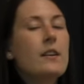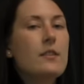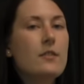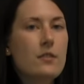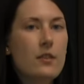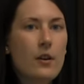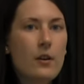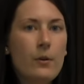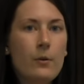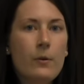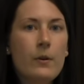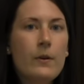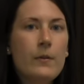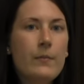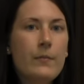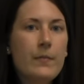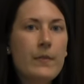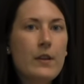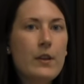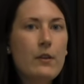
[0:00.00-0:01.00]
So
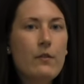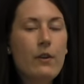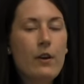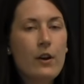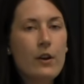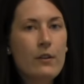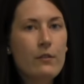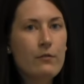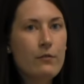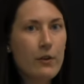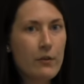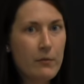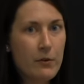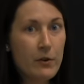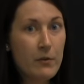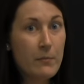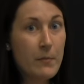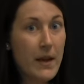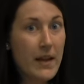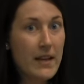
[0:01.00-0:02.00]
you've heard of river